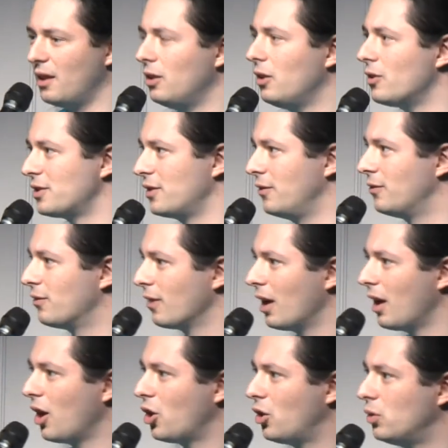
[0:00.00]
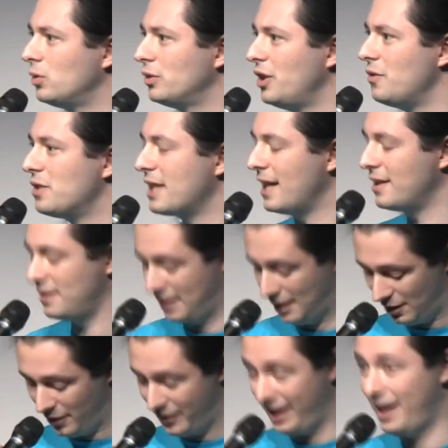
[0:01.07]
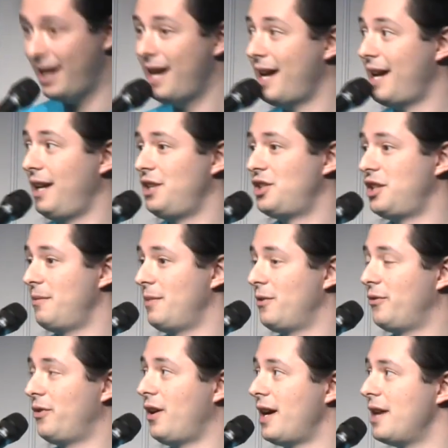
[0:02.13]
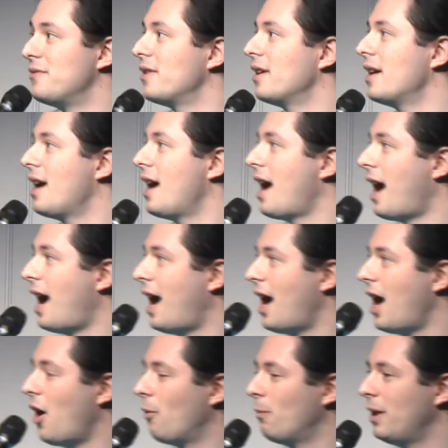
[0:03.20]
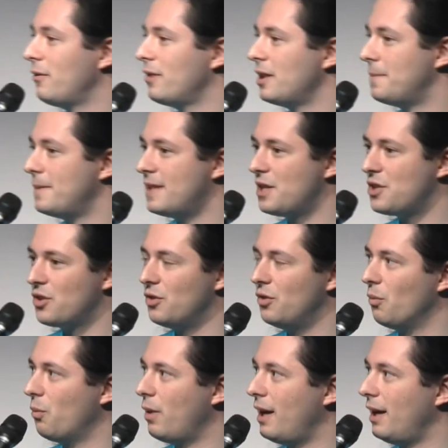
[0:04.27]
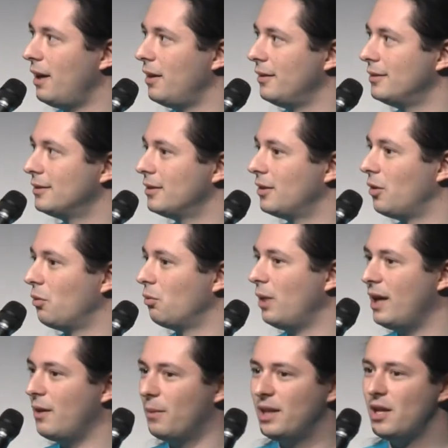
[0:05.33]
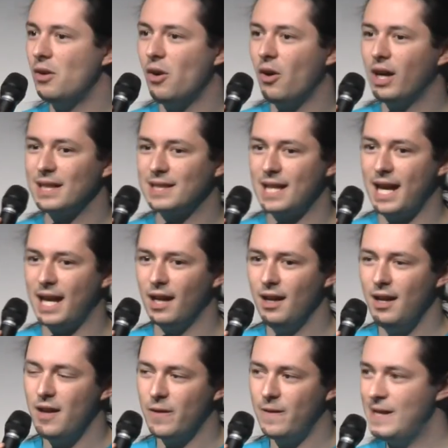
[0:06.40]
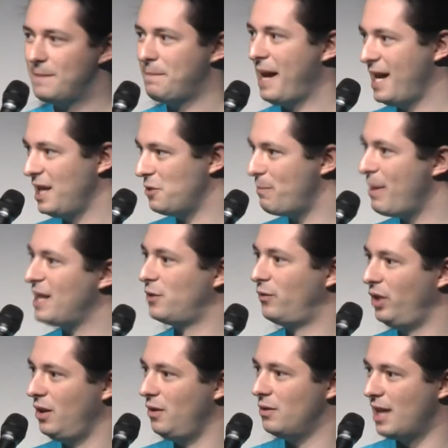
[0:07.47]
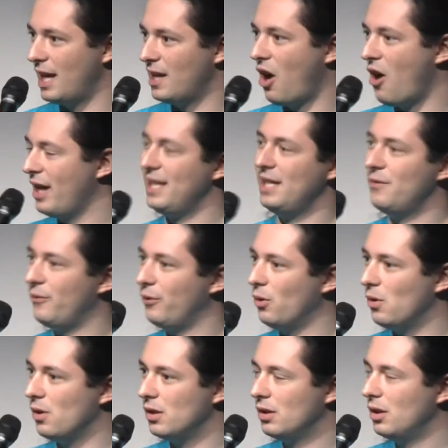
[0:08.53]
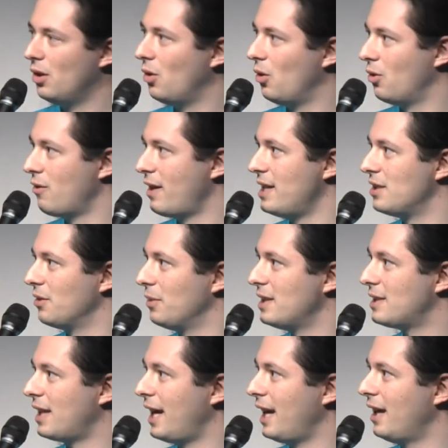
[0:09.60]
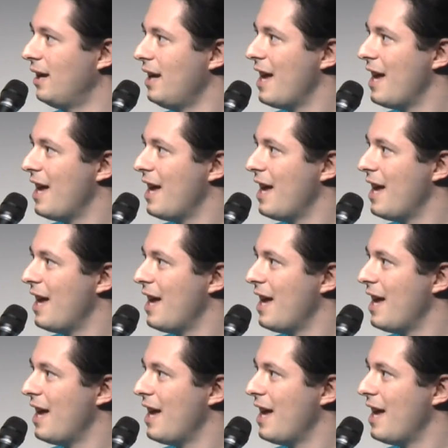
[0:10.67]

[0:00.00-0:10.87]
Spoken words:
lots of cool new standards, including HTML5, we're in a position where we're no longer saying this page best viewed in IE4 or greater. We're saying